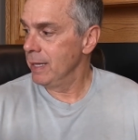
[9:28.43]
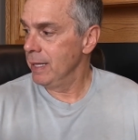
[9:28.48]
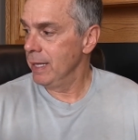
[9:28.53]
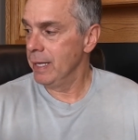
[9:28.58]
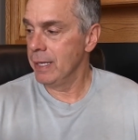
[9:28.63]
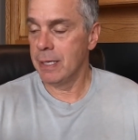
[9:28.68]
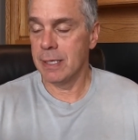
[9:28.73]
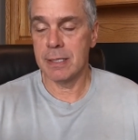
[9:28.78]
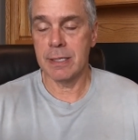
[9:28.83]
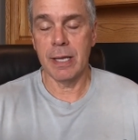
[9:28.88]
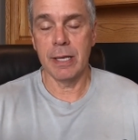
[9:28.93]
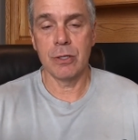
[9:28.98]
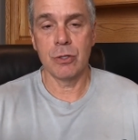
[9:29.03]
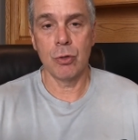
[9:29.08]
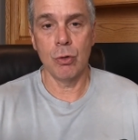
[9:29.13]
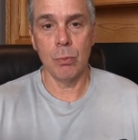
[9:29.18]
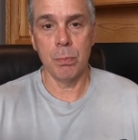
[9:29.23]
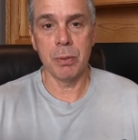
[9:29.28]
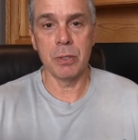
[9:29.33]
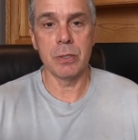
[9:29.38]
It is a
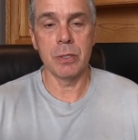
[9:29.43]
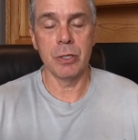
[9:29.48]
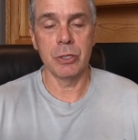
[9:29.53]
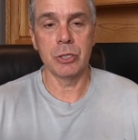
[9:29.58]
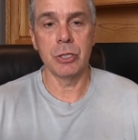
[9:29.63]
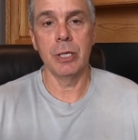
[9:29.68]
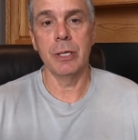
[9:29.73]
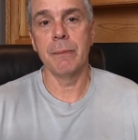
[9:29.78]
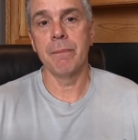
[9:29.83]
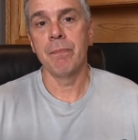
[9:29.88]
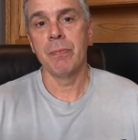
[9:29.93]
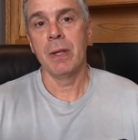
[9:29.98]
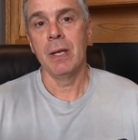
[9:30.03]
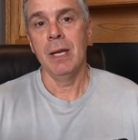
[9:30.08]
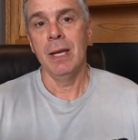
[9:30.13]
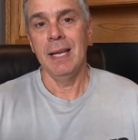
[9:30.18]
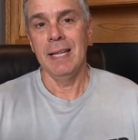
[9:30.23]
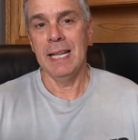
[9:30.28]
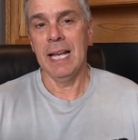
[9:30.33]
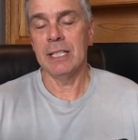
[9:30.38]
two position,
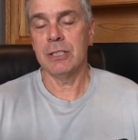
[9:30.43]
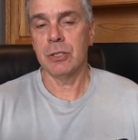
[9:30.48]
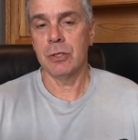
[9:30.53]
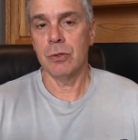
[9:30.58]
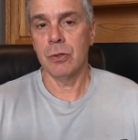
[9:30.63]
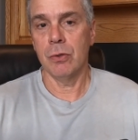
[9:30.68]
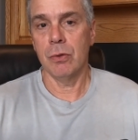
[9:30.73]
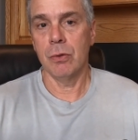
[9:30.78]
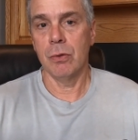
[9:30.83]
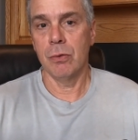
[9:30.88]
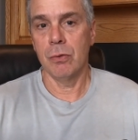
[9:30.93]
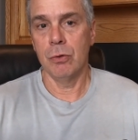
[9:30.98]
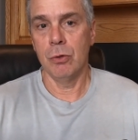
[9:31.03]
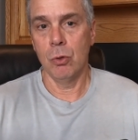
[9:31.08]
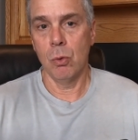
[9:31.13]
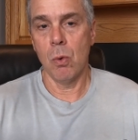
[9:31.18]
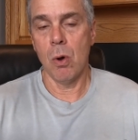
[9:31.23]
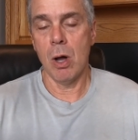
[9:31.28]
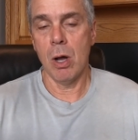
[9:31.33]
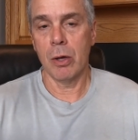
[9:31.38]
and that's
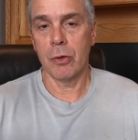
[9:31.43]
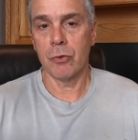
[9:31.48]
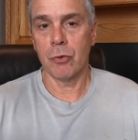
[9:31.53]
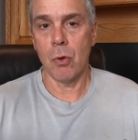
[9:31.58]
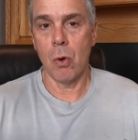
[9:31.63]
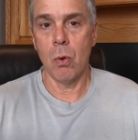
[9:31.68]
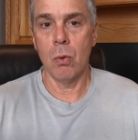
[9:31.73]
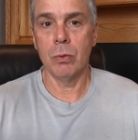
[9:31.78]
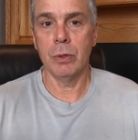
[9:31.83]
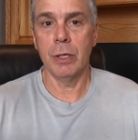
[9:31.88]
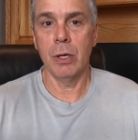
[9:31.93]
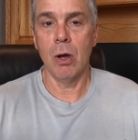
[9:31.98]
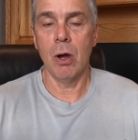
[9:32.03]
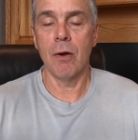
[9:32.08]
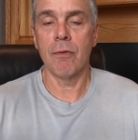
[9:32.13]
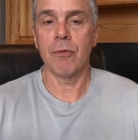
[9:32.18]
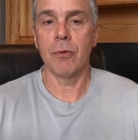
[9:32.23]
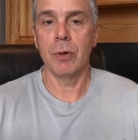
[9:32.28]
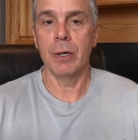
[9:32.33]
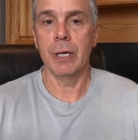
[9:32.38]
Luong's only
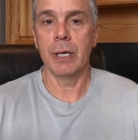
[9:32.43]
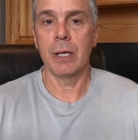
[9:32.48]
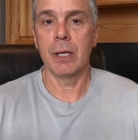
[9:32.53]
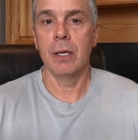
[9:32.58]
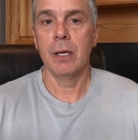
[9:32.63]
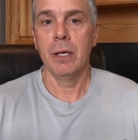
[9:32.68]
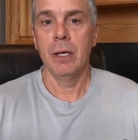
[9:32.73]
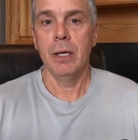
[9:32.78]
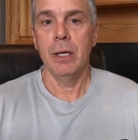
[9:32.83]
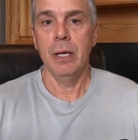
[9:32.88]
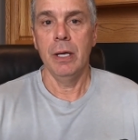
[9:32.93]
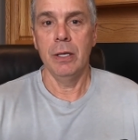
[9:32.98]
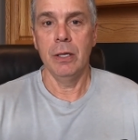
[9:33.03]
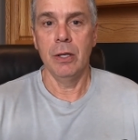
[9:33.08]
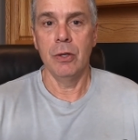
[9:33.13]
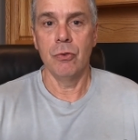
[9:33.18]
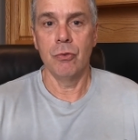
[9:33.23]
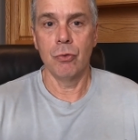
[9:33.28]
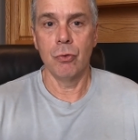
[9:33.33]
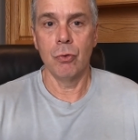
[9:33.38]
offering in
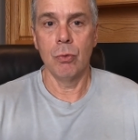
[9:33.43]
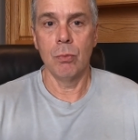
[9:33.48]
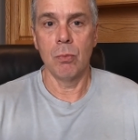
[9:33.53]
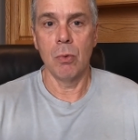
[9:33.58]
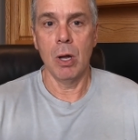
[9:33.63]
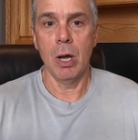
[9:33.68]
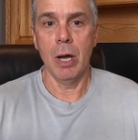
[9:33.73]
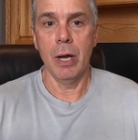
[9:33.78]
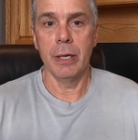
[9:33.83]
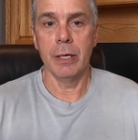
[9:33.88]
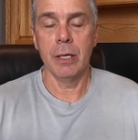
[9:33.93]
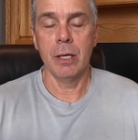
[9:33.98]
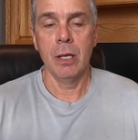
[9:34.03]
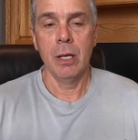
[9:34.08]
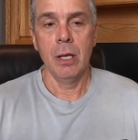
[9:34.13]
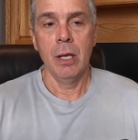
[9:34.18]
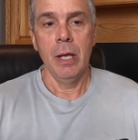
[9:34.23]
a Zoom rod.